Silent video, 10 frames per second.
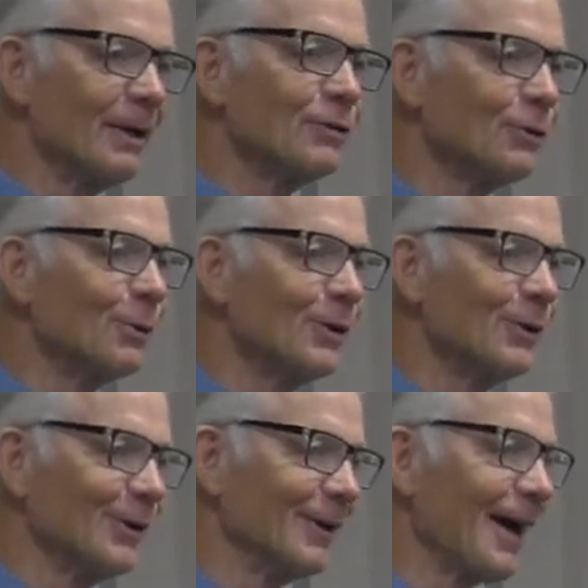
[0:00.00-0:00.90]
He's so
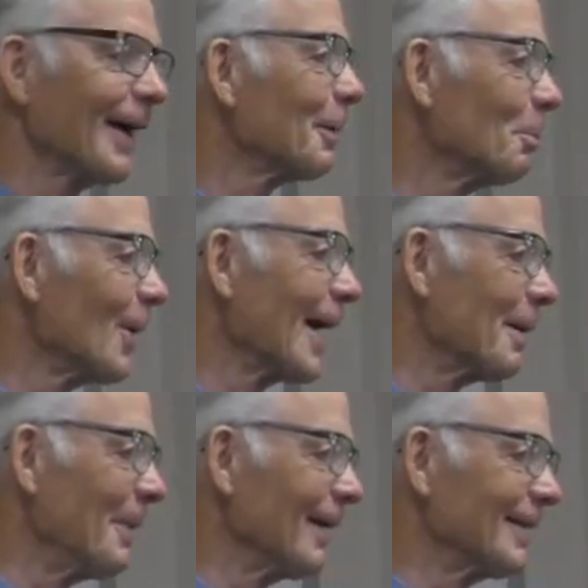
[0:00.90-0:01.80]
good. I could brag
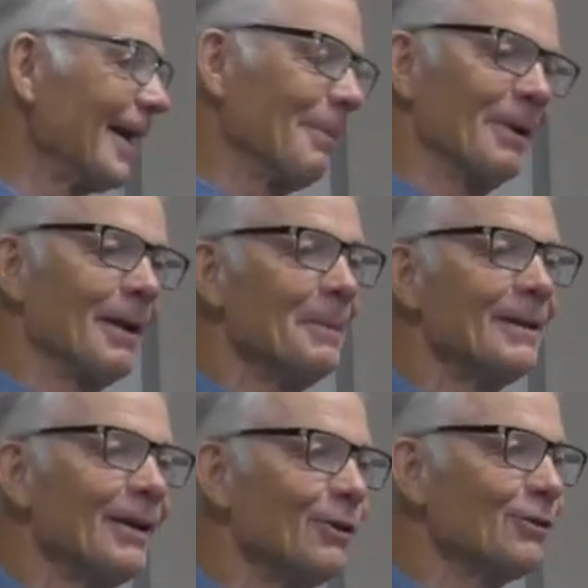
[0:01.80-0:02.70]
about that, but let me
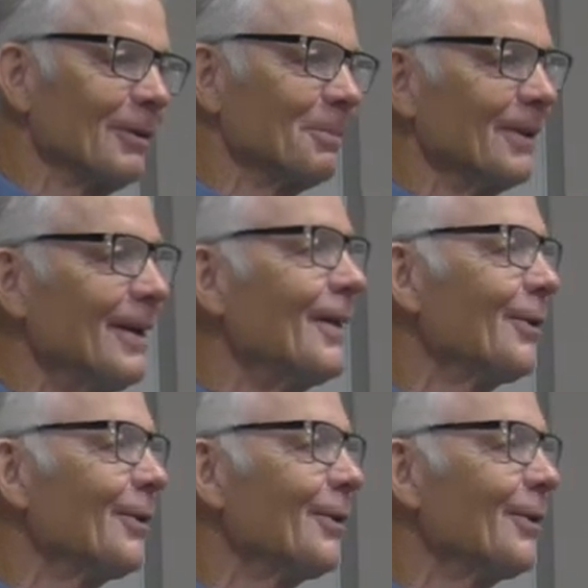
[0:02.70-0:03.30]
tell you something.